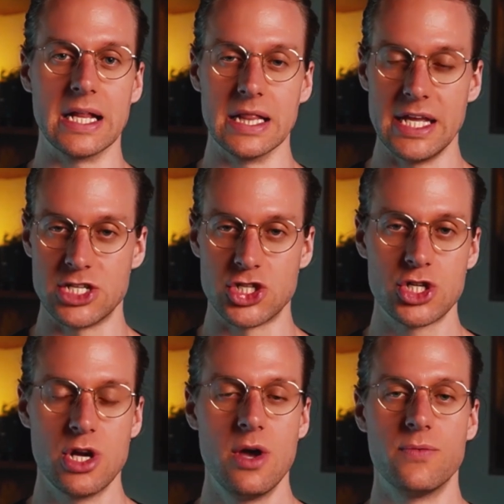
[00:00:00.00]

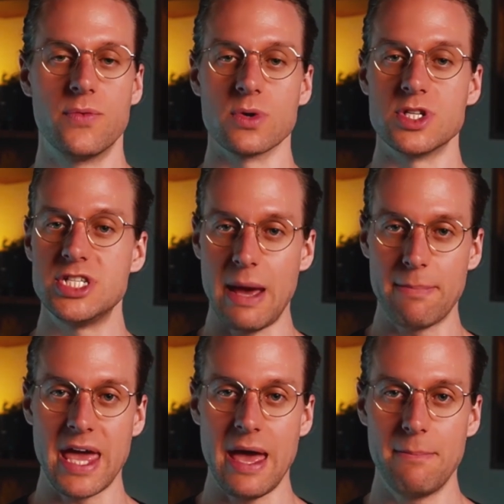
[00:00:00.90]
glitch for
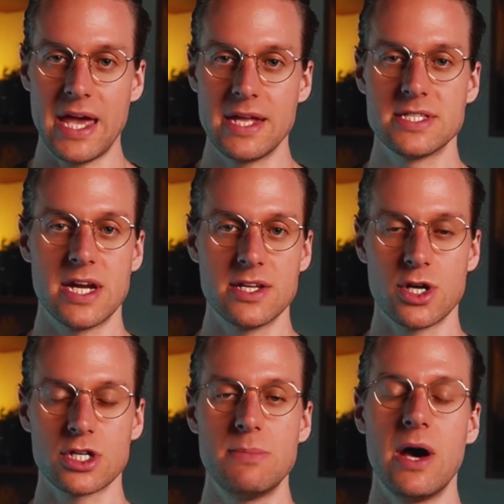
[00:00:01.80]
step campaigns that I
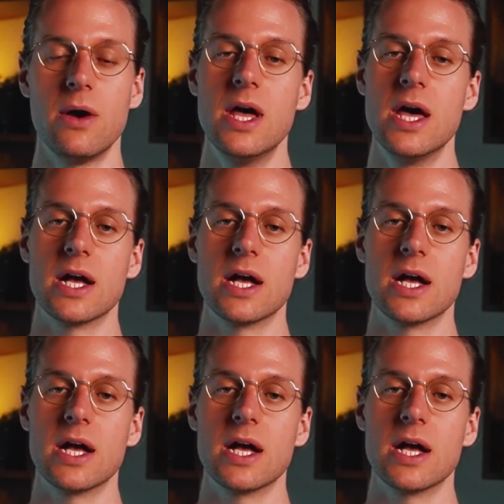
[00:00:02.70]
talked about,